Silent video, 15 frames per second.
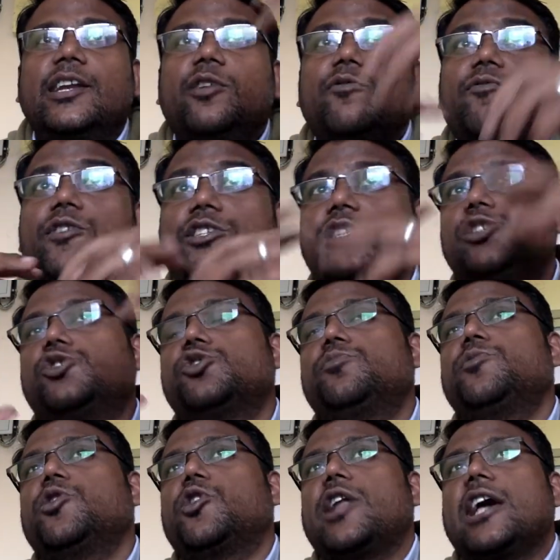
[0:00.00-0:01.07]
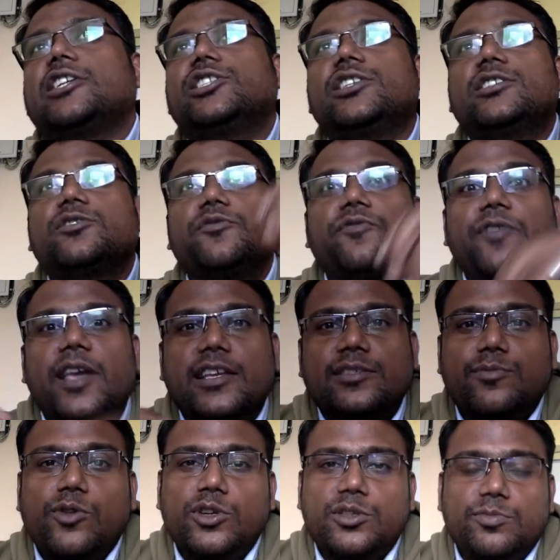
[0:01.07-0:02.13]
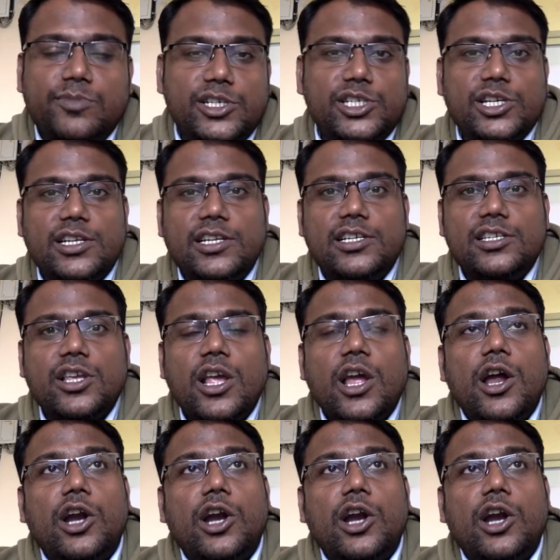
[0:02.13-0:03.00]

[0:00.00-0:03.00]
Your vision should be audacious. So Facebook's mission is